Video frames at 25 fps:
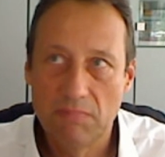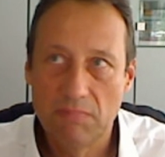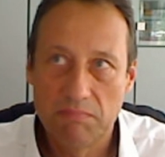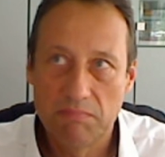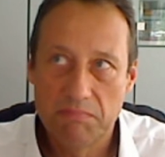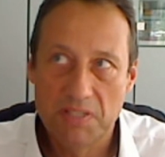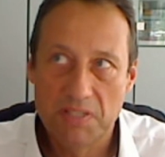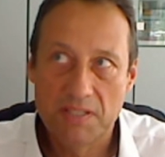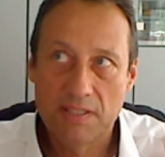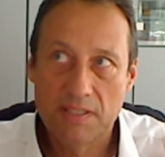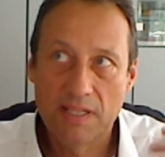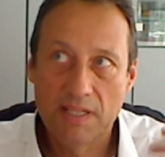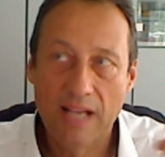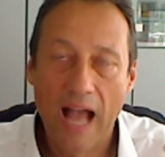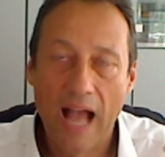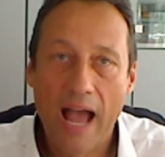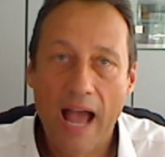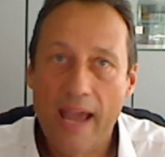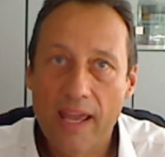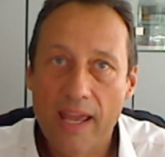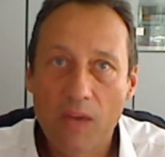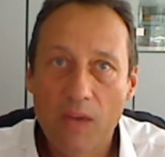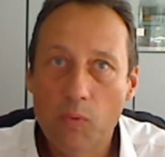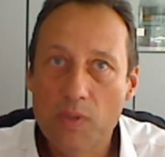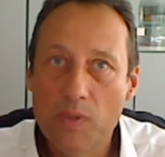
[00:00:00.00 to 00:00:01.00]

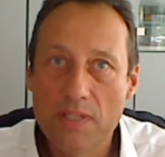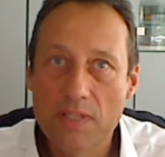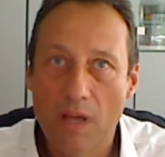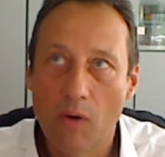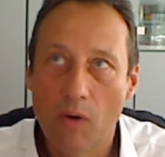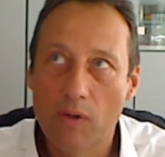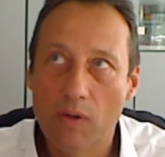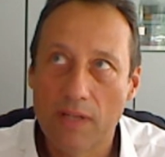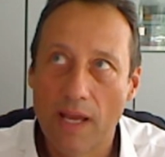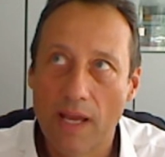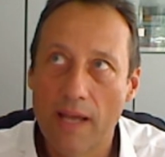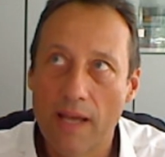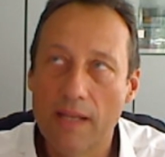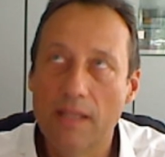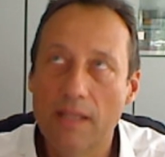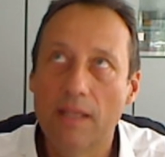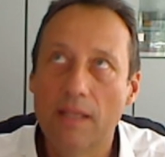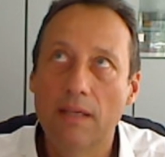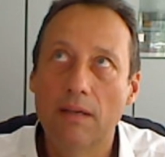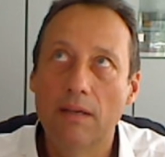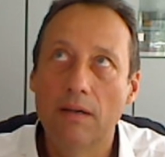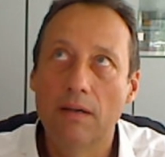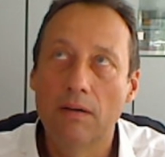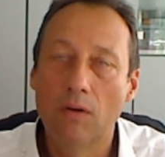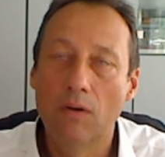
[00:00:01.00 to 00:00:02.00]
sky without
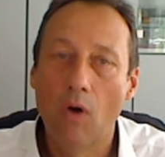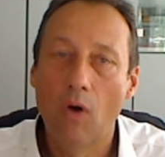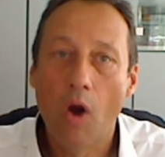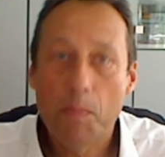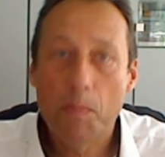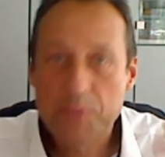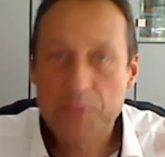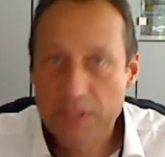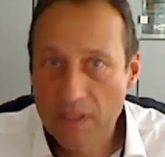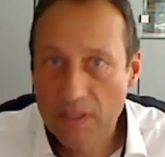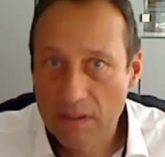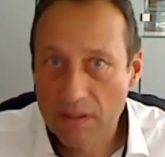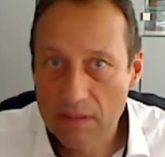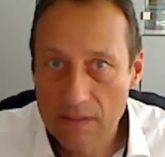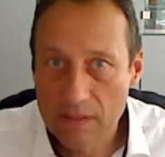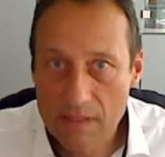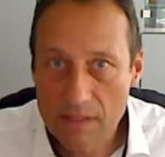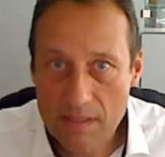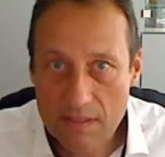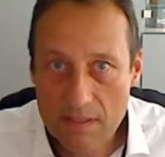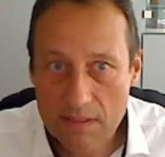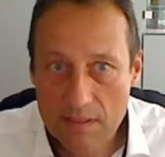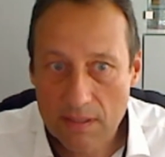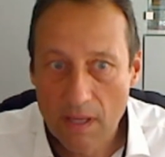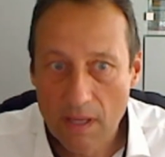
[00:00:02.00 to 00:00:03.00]
any
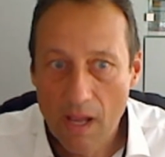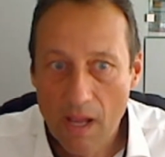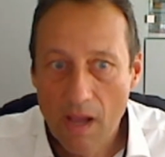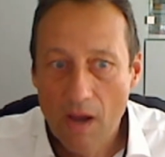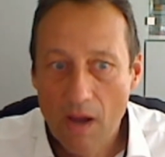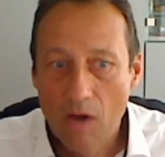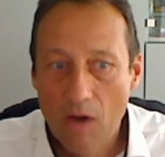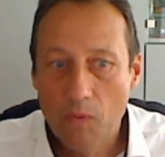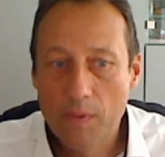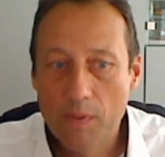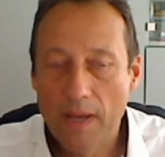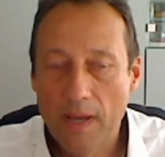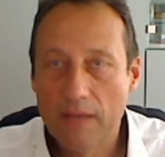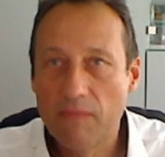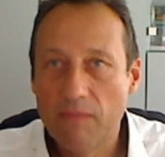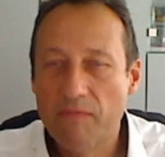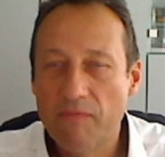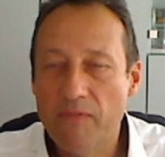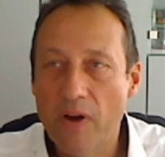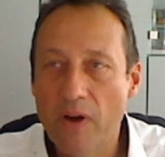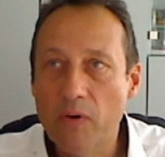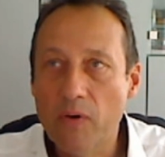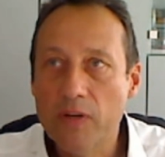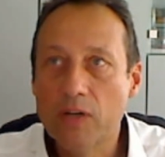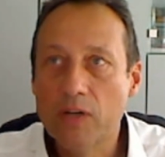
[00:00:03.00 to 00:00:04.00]
obstacles. We had a
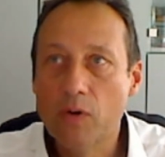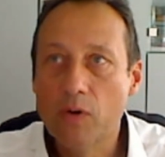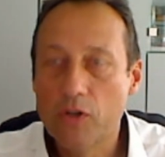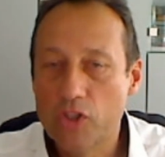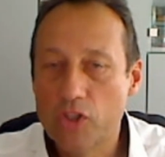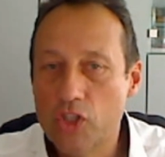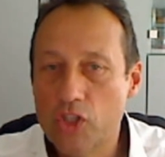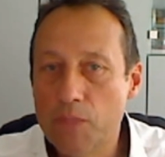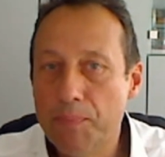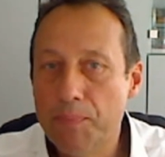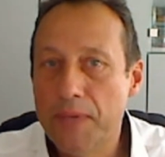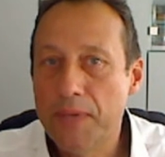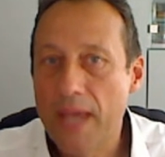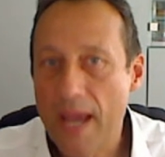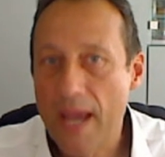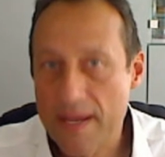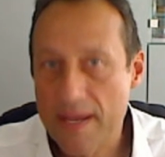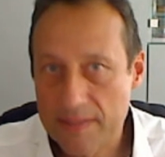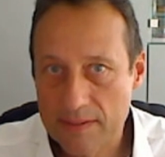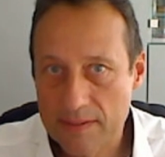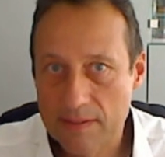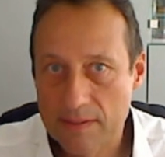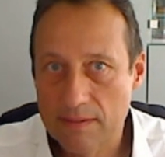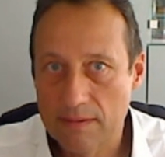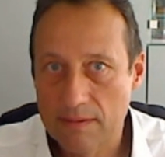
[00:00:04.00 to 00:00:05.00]
very good
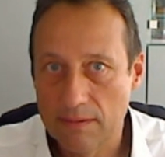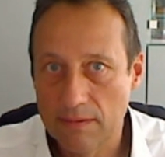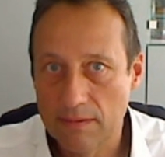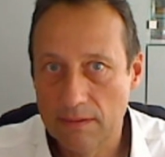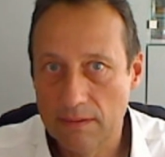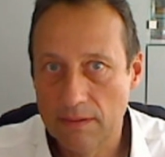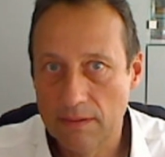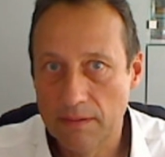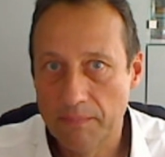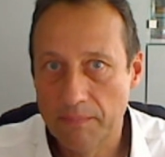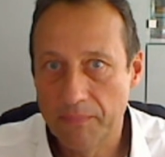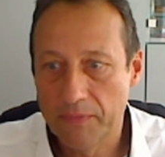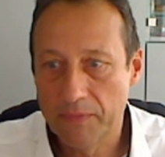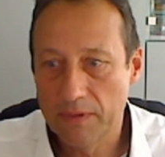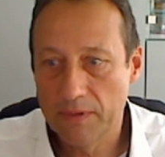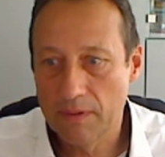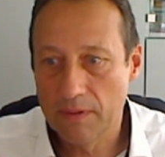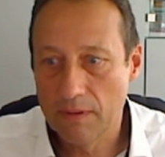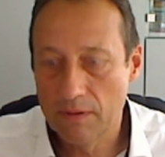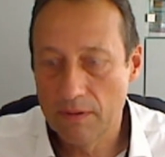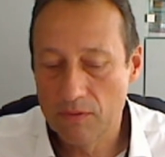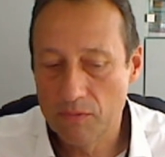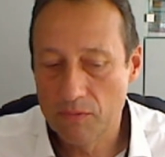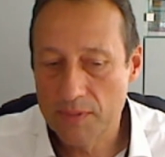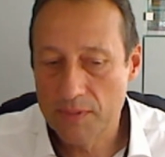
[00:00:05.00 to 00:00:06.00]
GPS
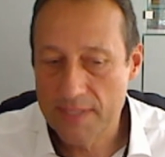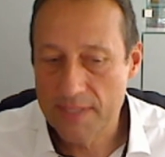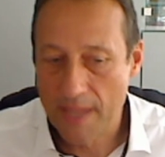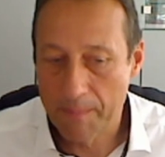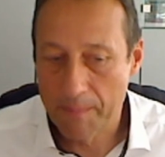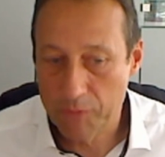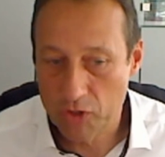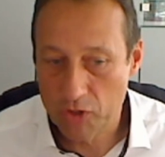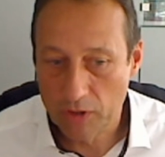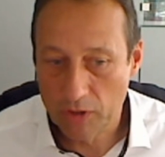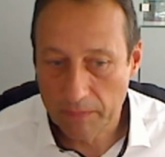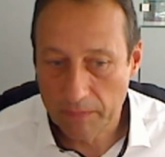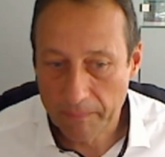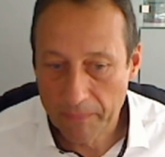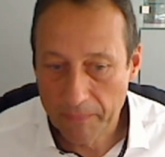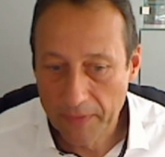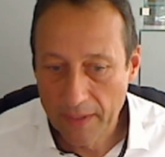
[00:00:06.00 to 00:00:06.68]
reception.